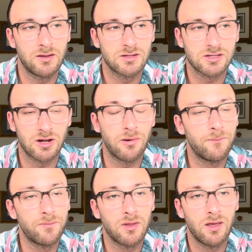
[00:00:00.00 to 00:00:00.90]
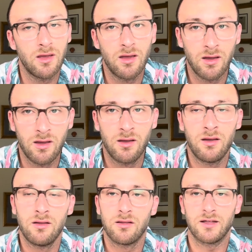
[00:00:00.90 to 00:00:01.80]
So
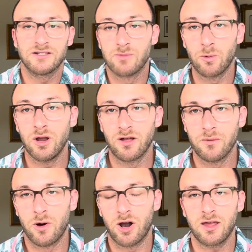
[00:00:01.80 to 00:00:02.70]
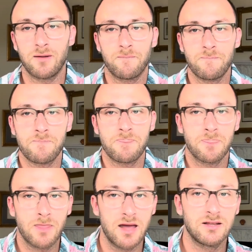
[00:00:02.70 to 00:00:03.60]
that's my read on the market.
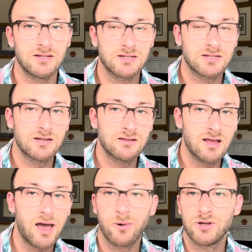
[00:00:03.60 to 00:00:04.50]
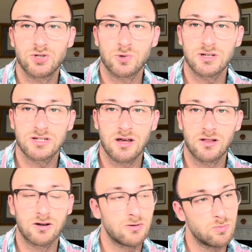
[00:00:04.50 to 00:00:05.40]
That is how a short
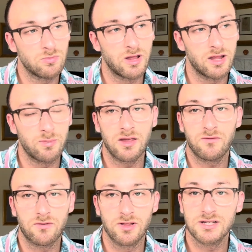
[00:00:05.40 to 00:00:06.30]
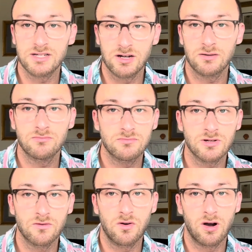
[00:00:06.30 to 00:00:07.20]
seller like me for this year
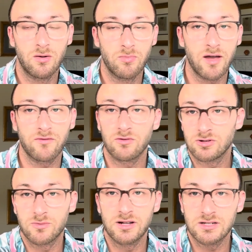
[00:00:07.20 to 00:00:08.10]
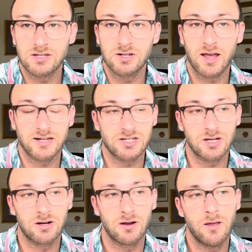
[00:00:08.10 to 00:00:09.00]
so far, after a tremendous year last
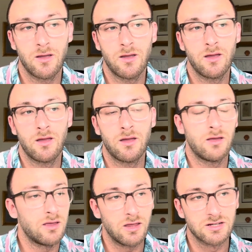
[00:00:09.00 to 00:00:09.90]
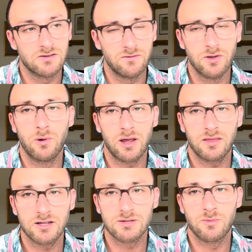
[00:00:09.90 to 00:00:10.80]
year, is viewing
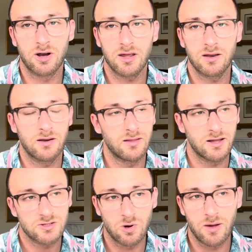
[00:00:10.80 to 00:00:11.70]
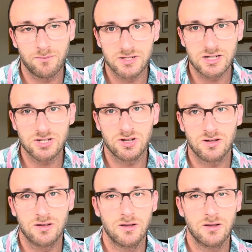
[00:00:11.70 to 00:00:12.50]
this market. That's where I'm positioned.